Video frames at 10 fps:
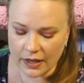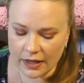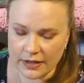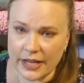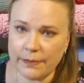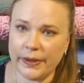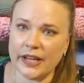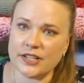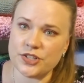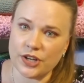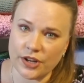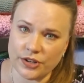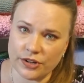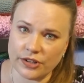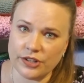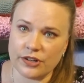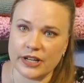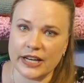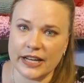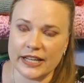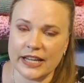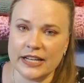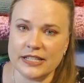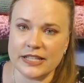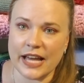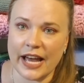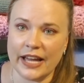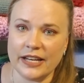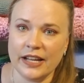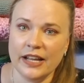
Knit Picks, you know, you're getting into that